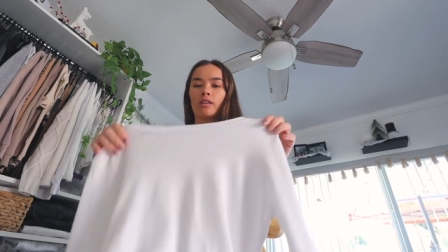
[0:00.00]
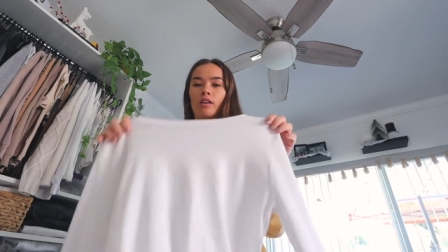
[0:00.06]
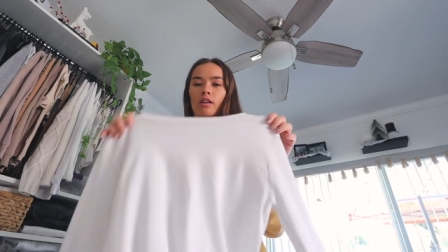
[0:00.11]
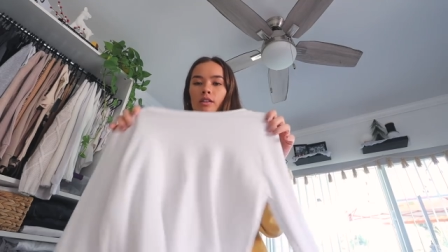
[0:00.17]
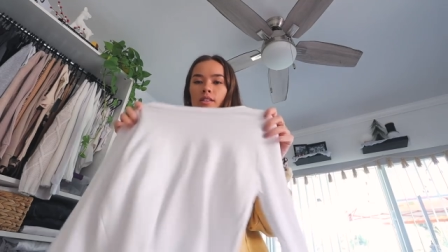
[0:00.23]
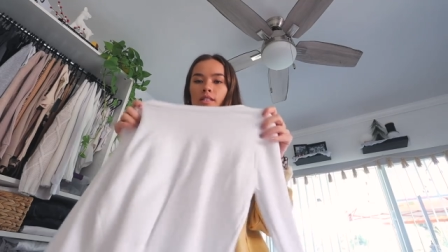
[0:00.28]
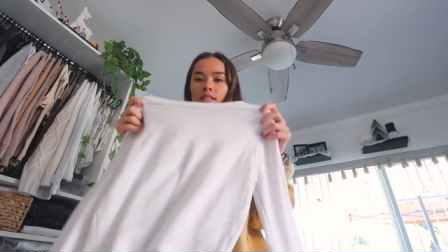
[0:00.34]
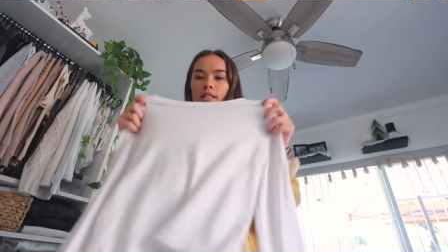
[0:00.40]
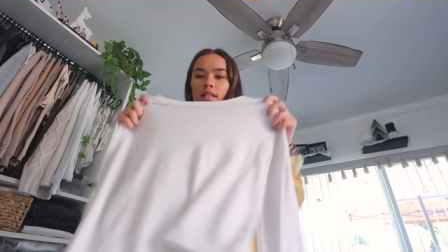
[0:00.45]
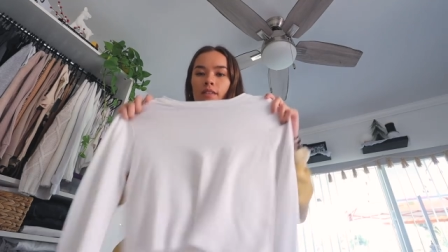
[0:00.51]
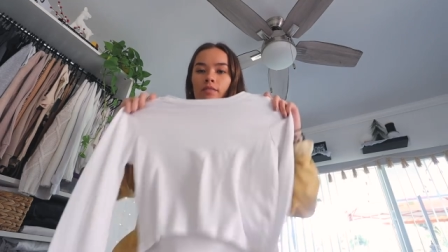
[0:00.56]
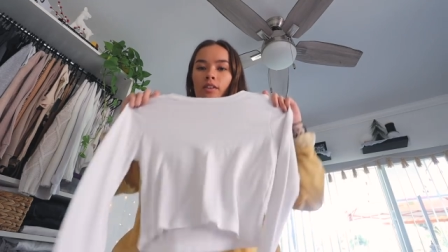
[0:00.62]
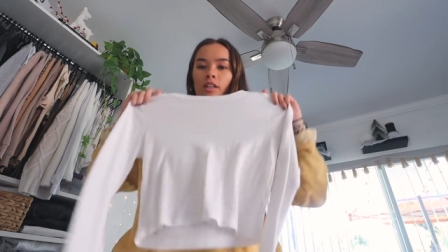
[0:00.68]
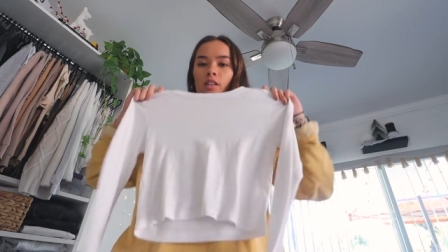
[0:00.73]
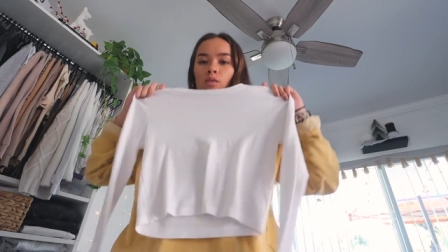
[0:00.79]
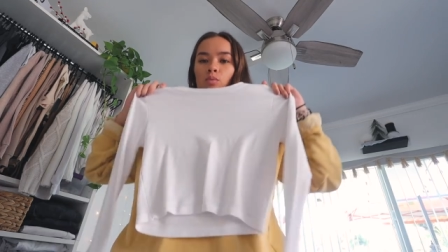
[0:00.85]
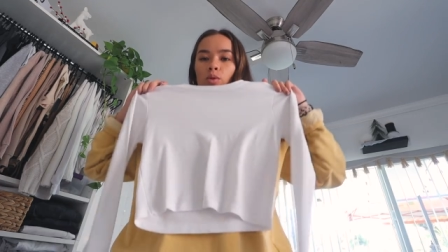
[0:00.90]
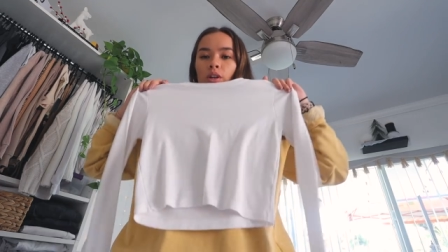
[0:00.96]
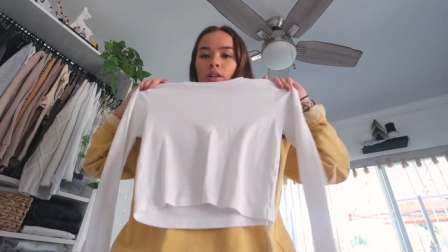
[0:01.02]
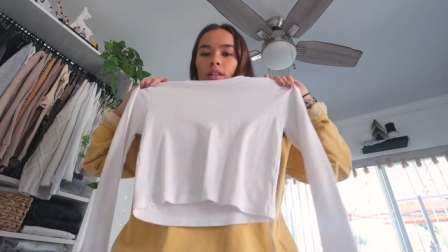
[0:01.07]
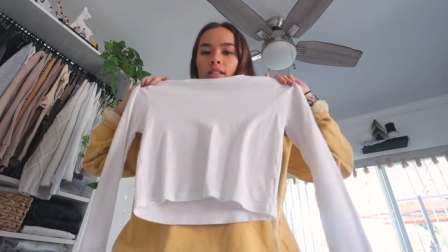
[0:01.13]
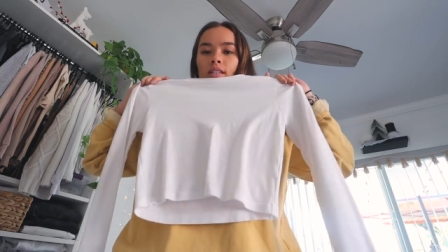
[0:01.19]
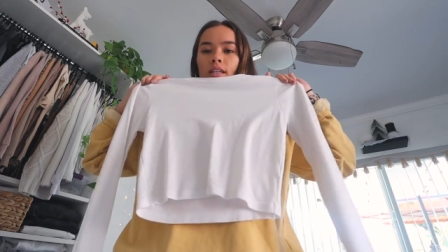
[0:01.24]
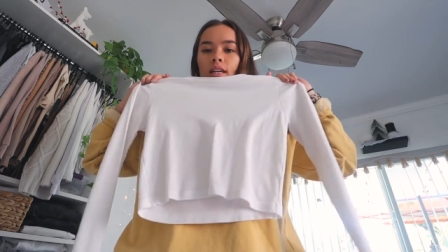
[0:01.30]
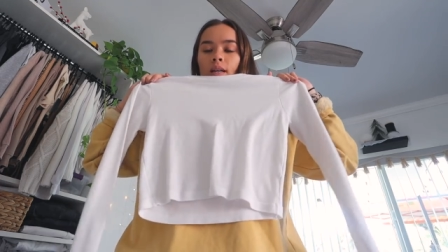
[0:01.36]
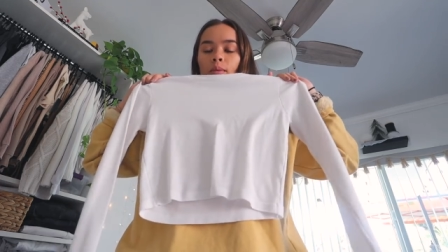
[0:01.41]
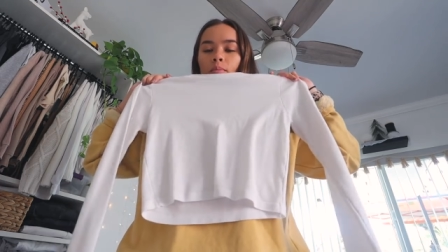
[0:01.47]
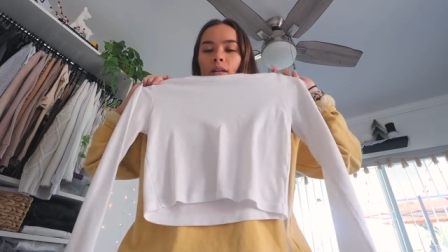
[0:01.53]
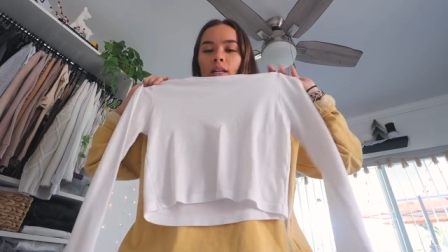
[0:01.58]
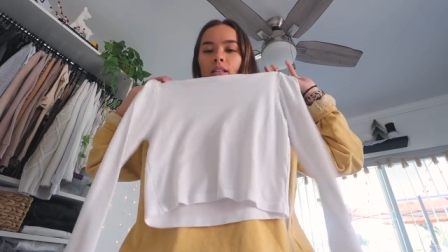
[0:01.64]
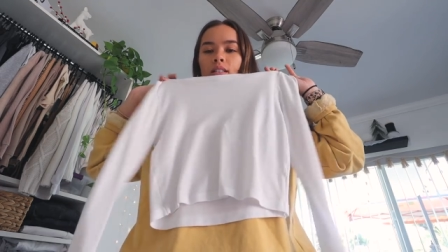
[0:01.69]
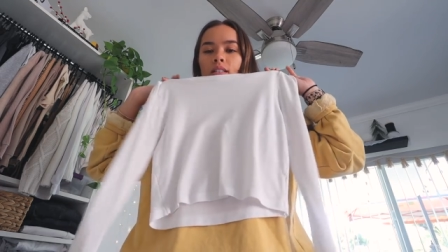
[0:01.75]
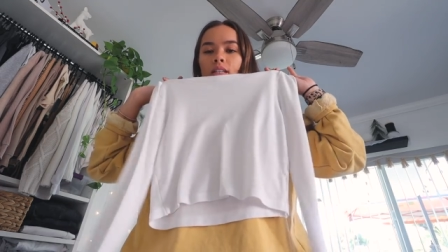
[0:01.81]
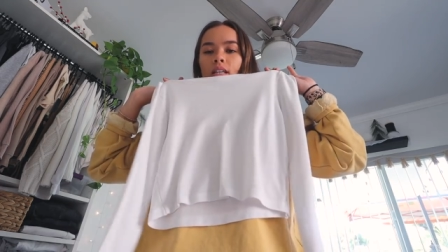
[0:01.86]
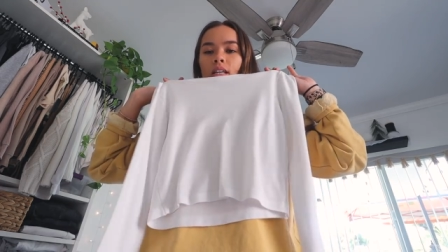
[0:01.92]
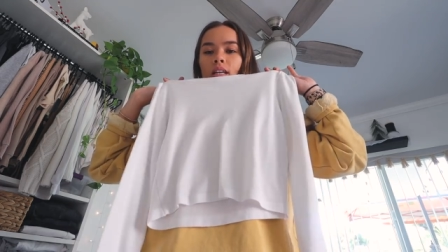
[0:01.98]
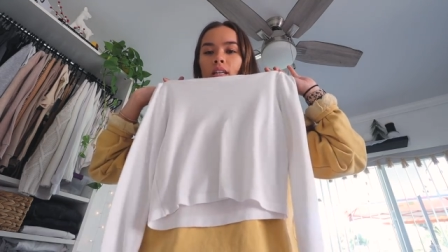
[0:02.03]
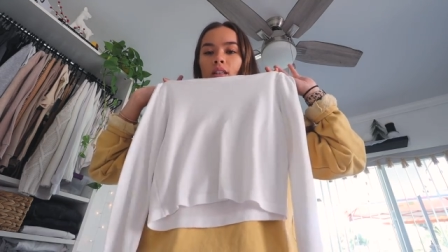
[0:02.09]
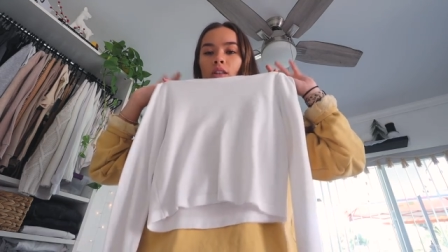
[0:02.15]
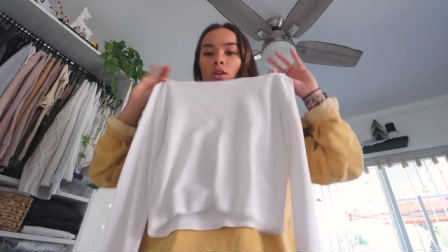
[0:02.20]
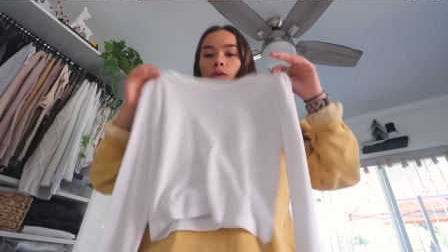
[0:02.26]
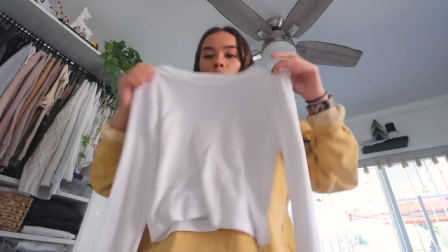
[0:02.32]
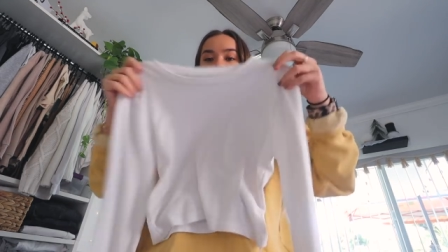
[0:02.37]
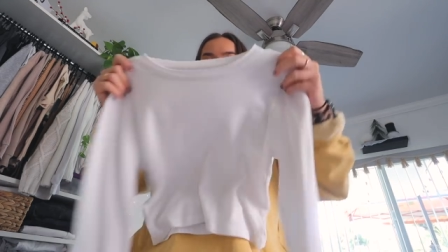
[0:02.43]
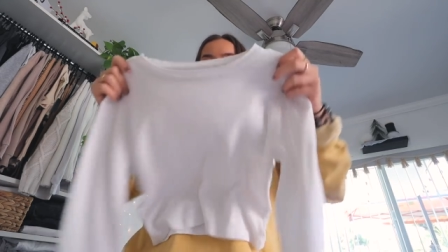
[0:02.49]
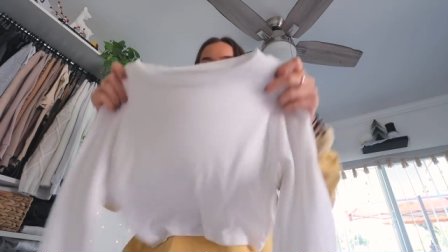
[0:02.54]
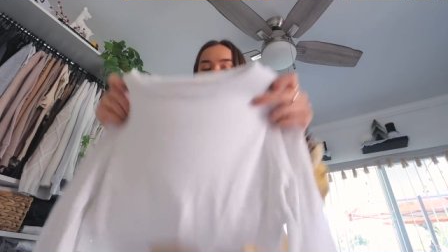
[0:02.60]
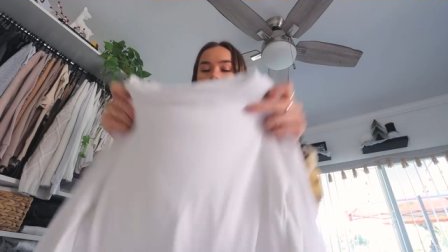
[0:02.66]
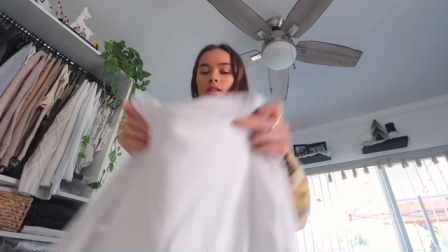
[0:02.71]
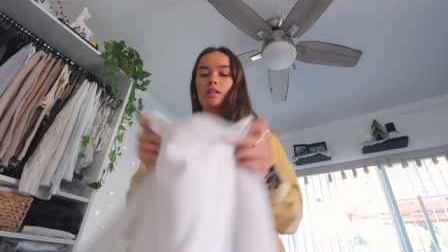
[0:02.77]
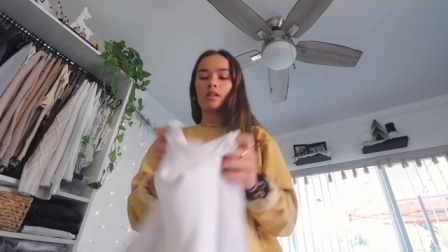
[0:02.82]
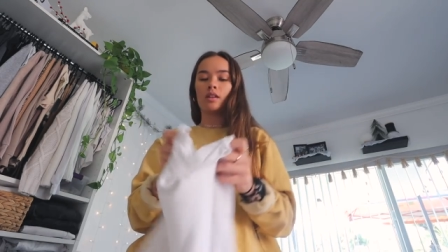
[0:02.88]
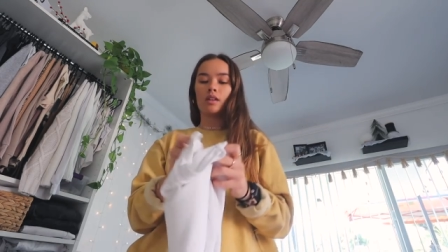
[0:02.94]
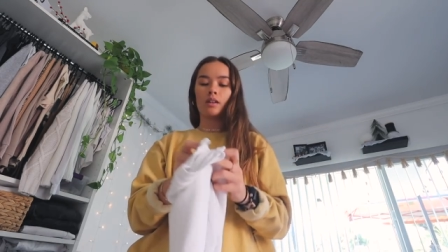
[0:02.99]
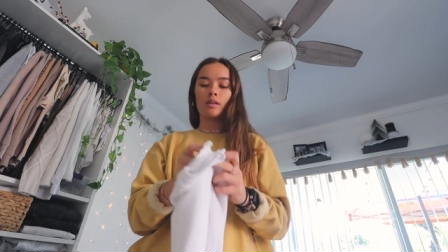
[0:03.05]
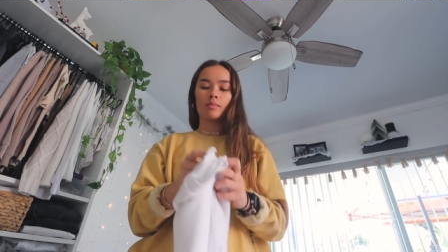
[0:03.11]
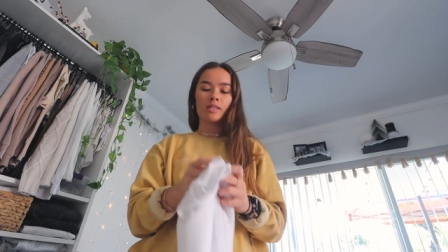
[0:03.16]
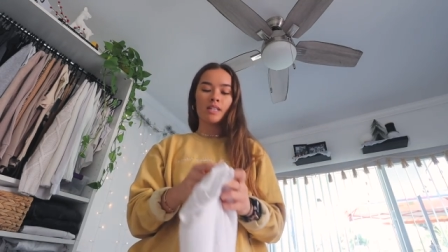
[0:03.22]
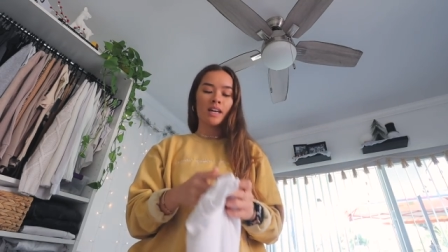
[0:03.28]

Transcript: long sleeve because we're gonna take pics in those um,